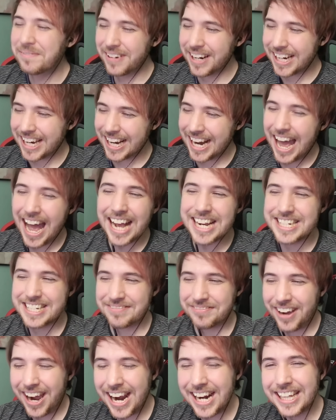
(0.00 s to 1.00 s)

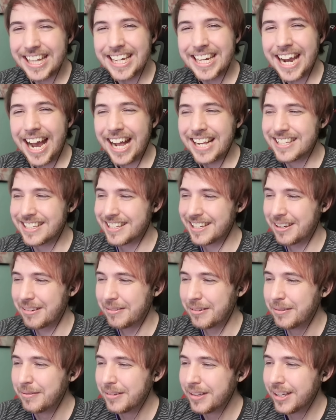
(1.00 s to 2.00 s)
Ash finally got
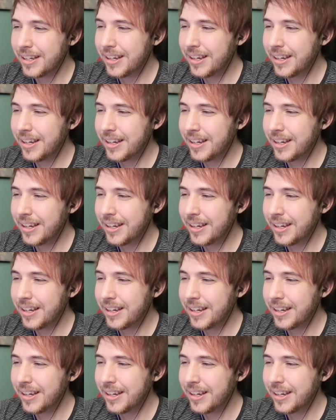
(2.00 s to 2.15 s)
some!